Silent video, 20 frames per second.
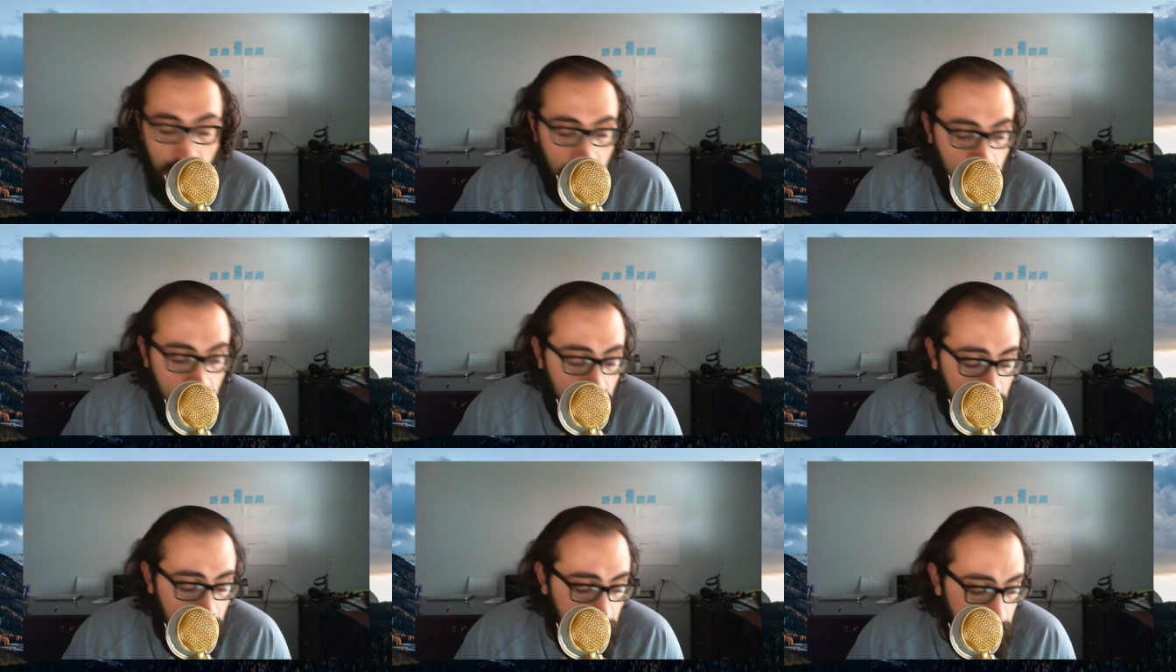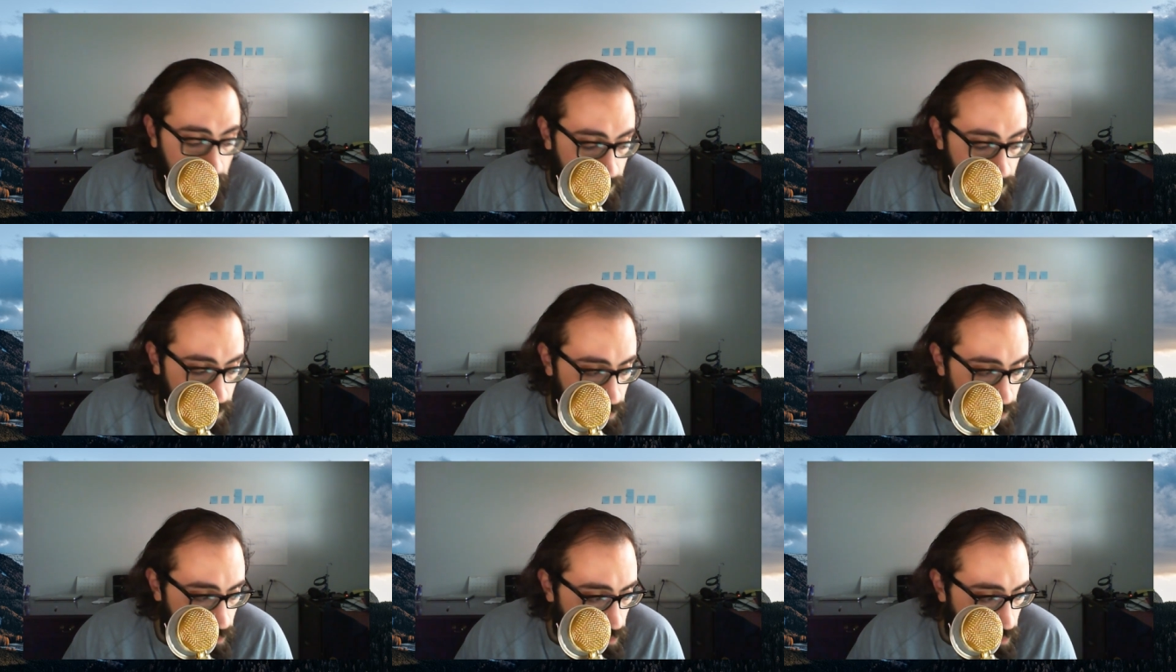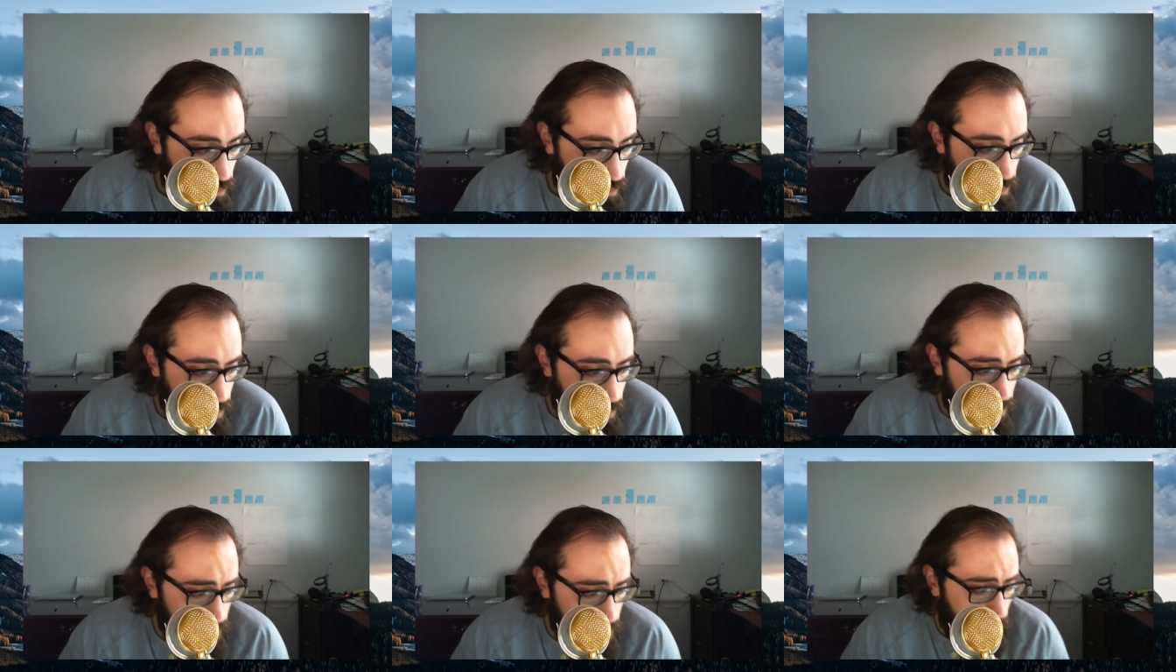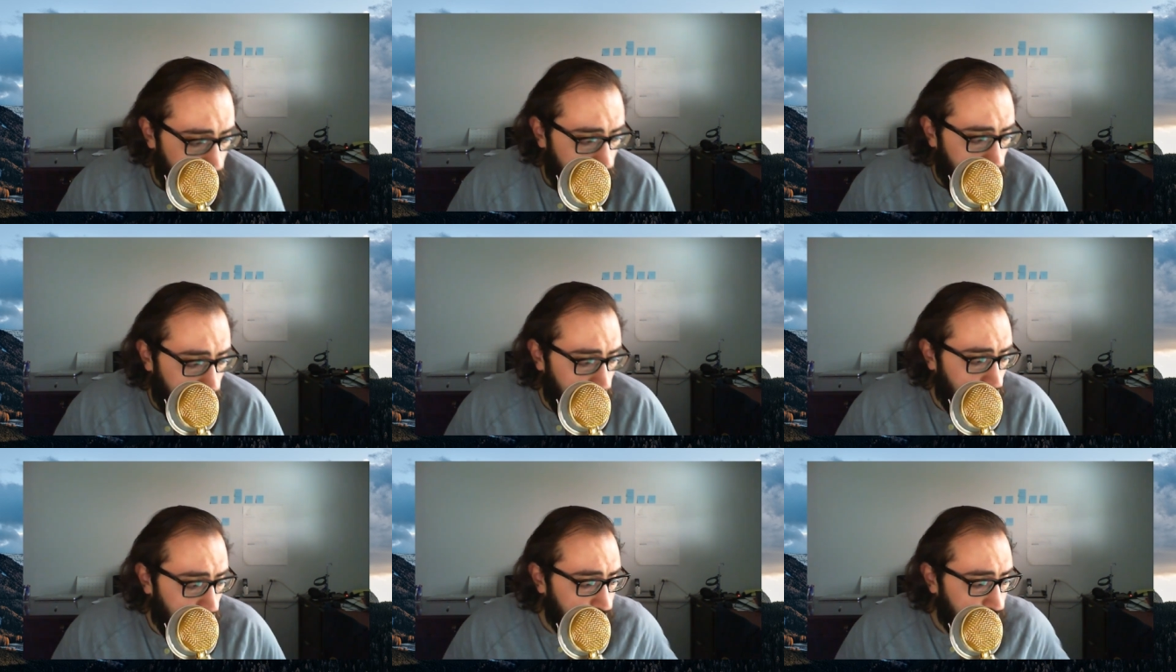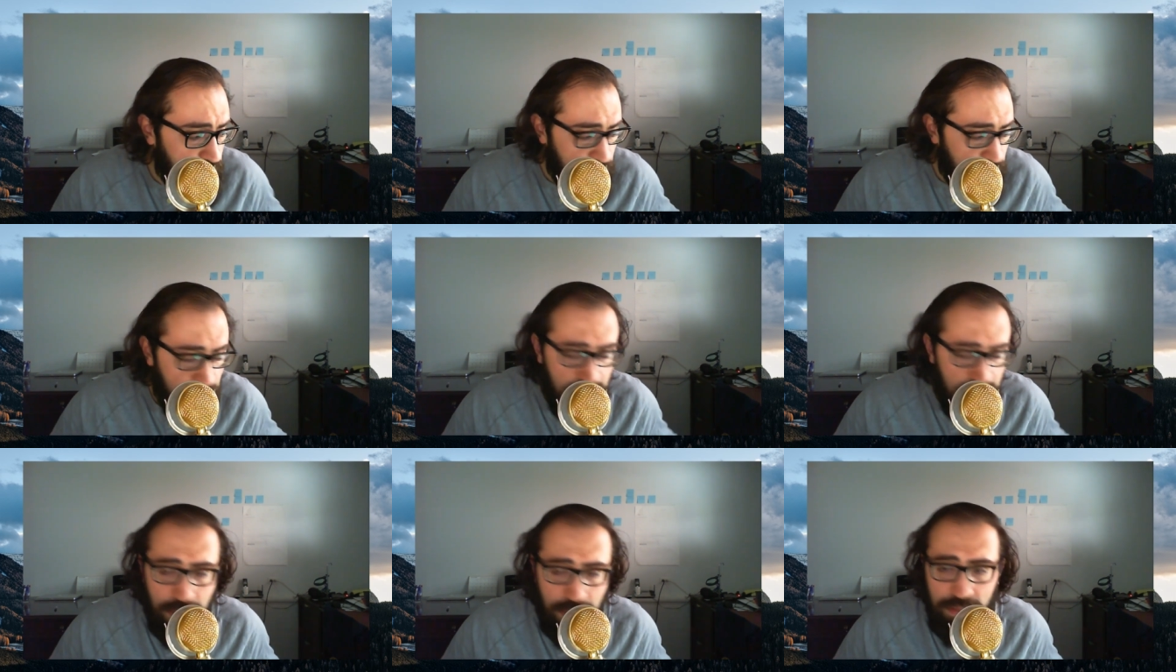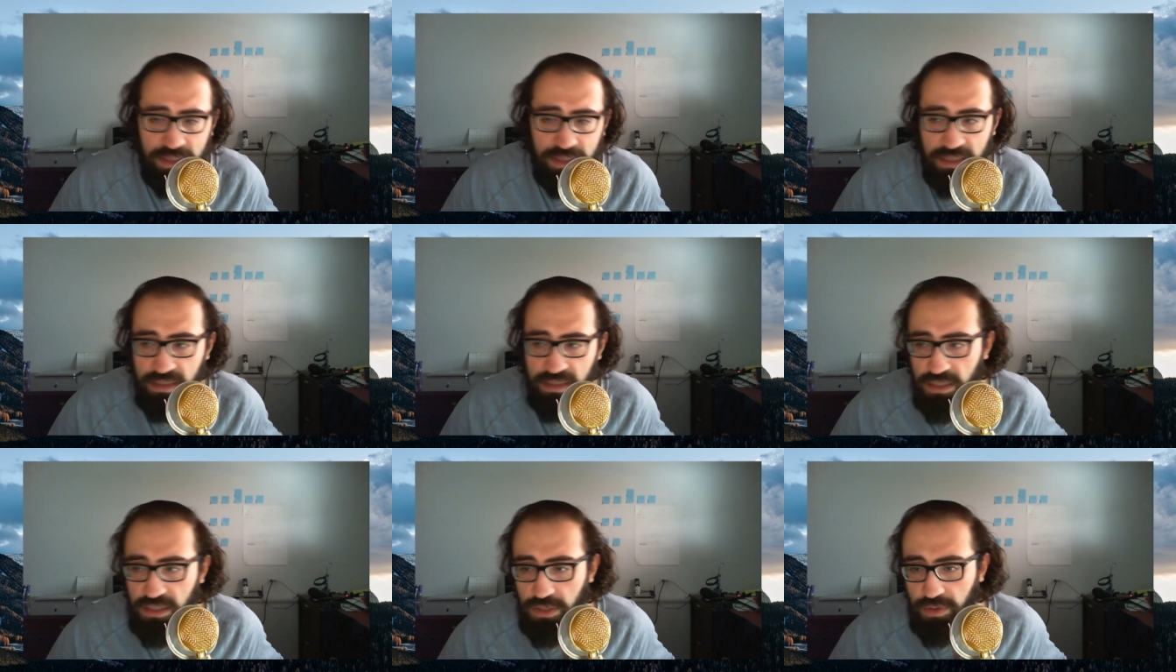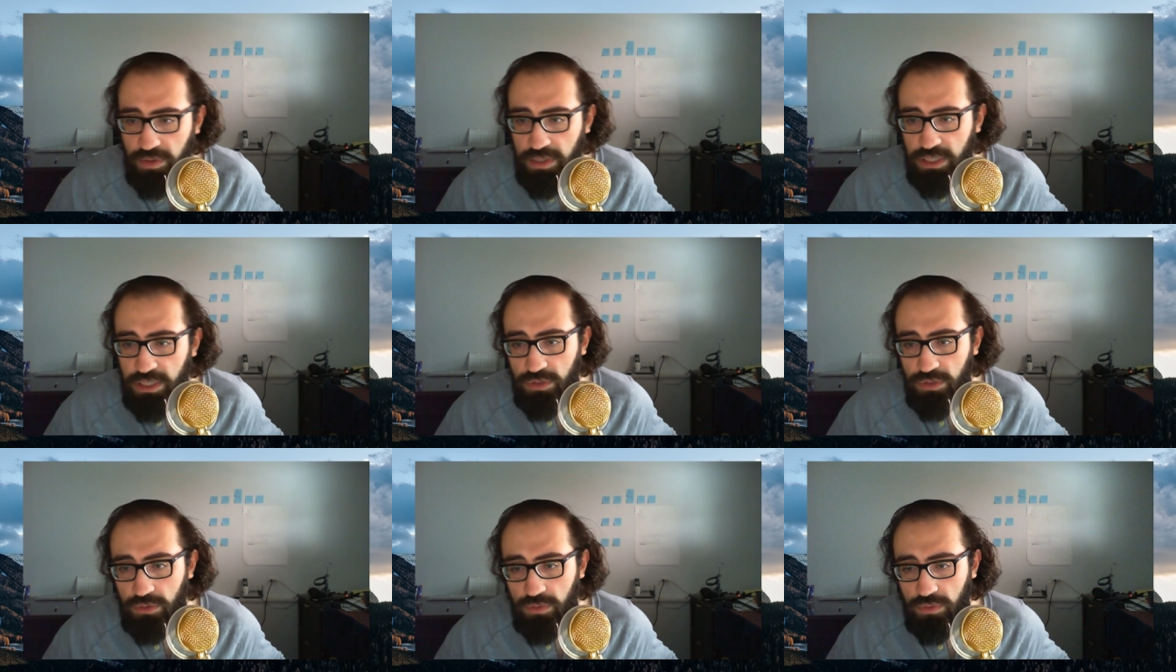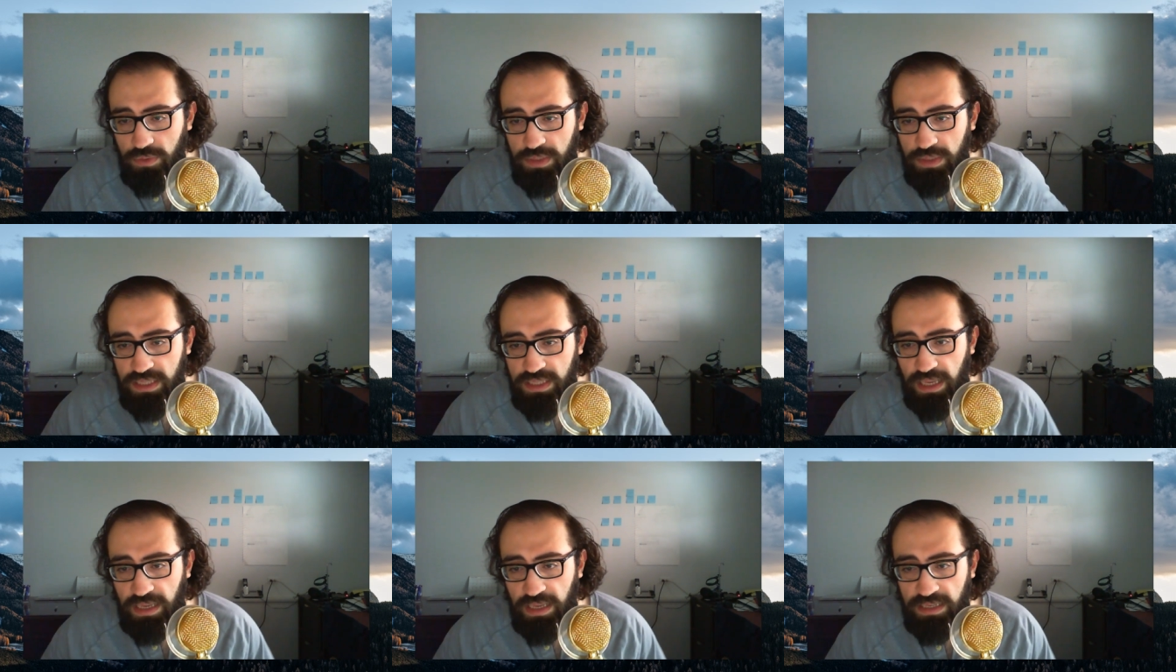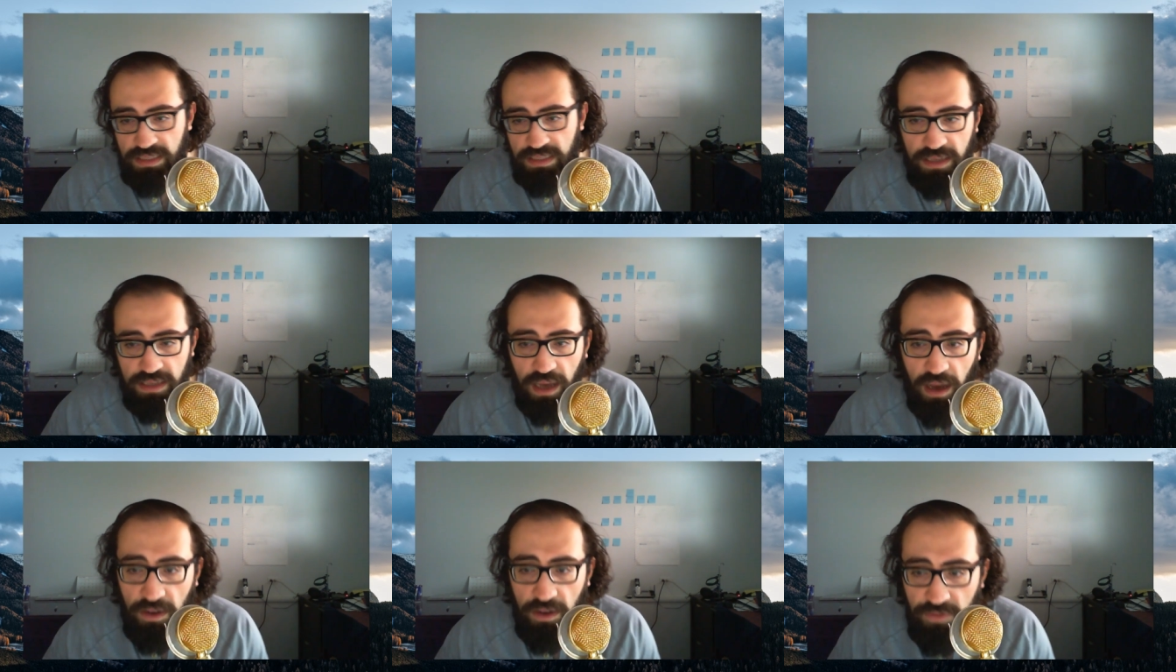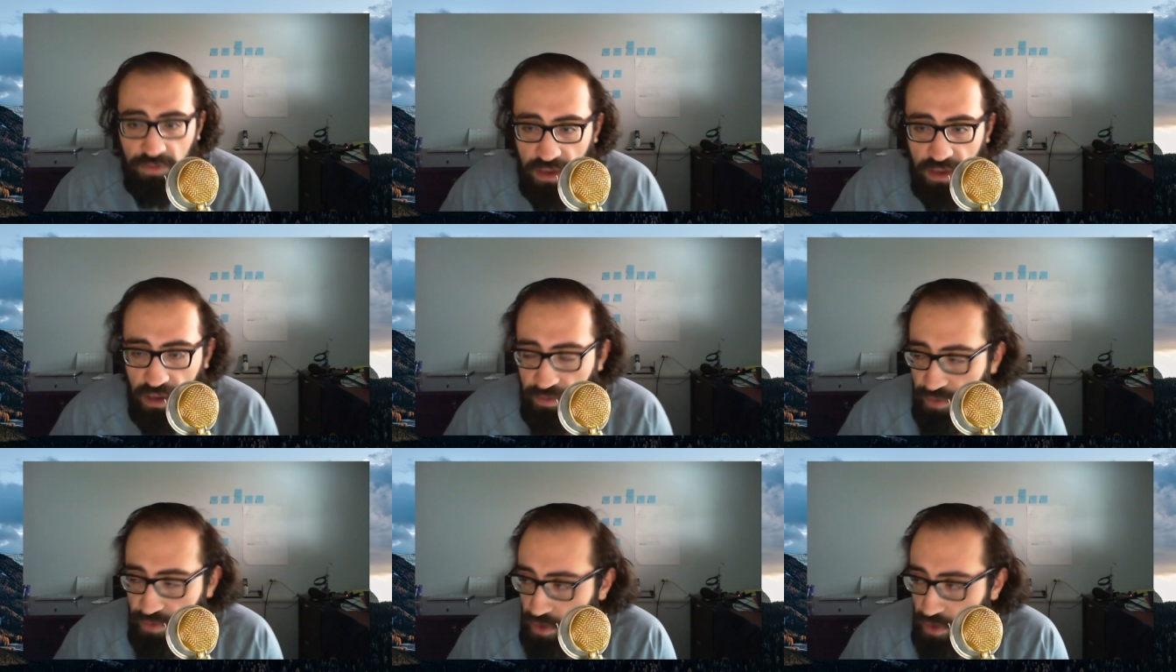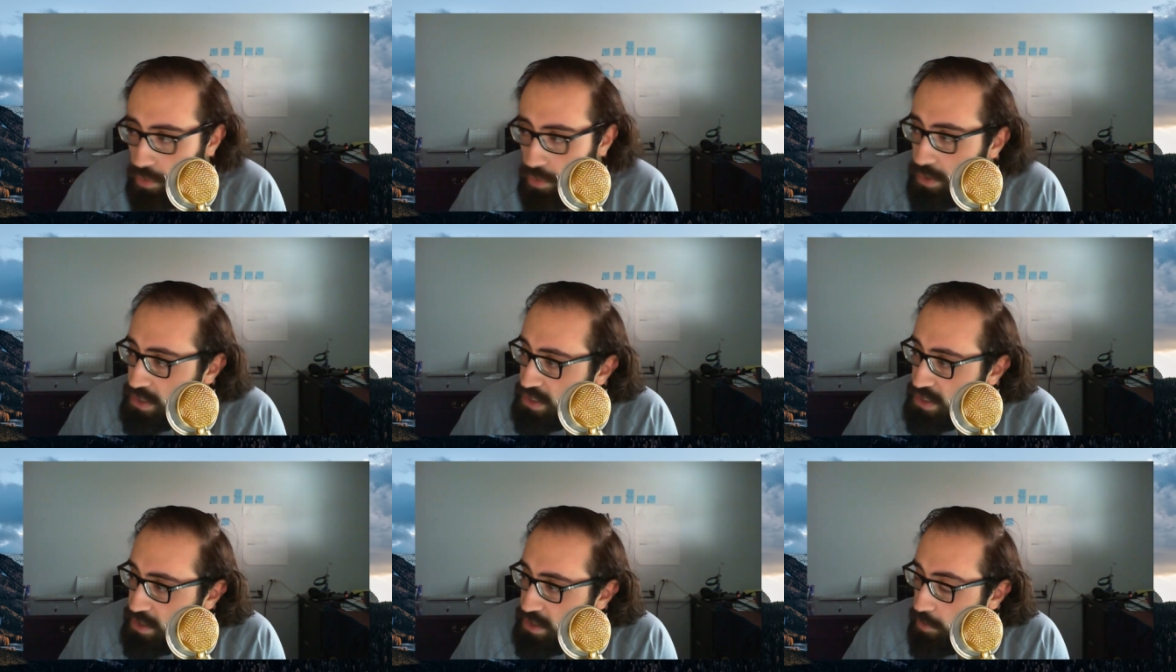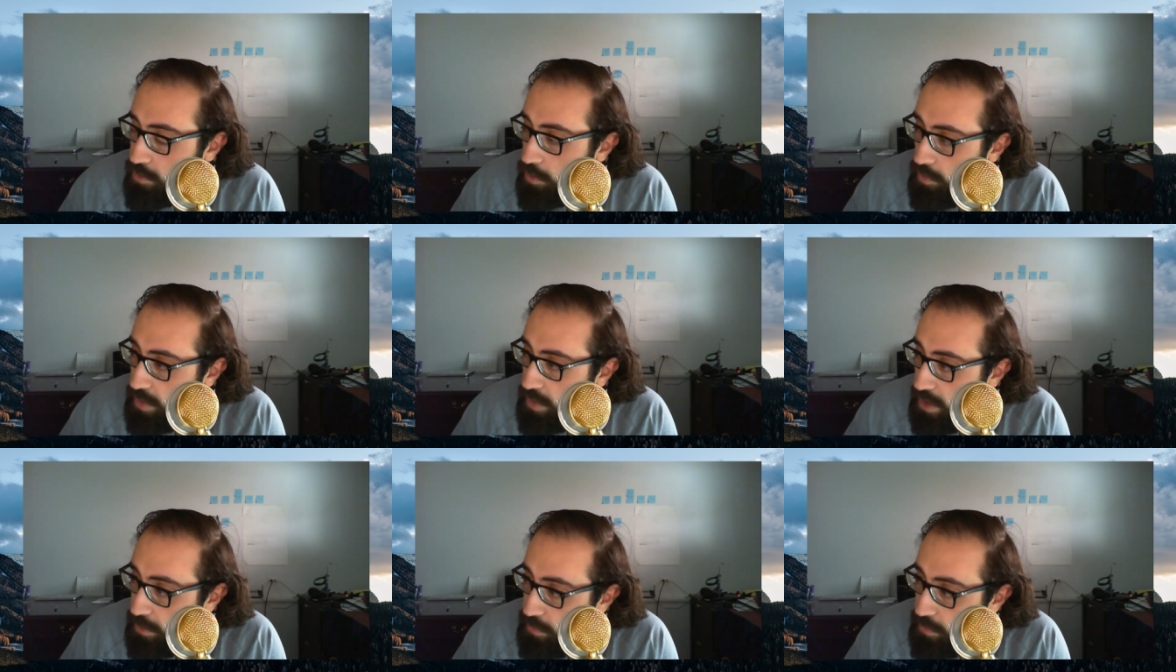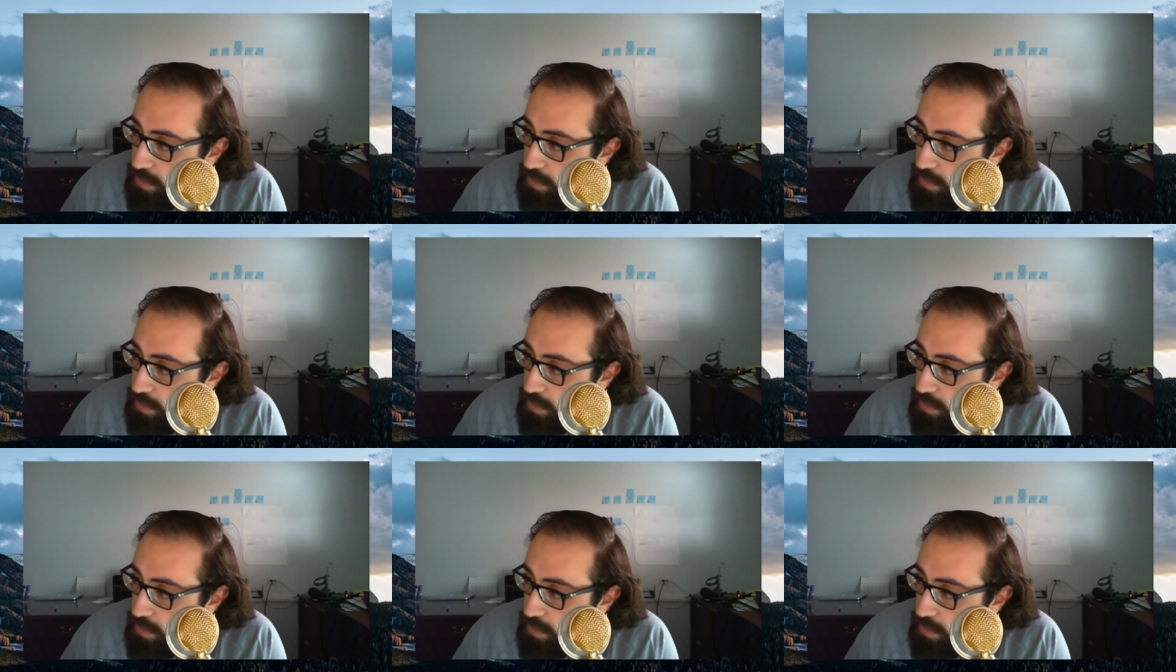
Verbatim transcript: You know, we're taking them into consideration when we say, is coffee ever going to go away?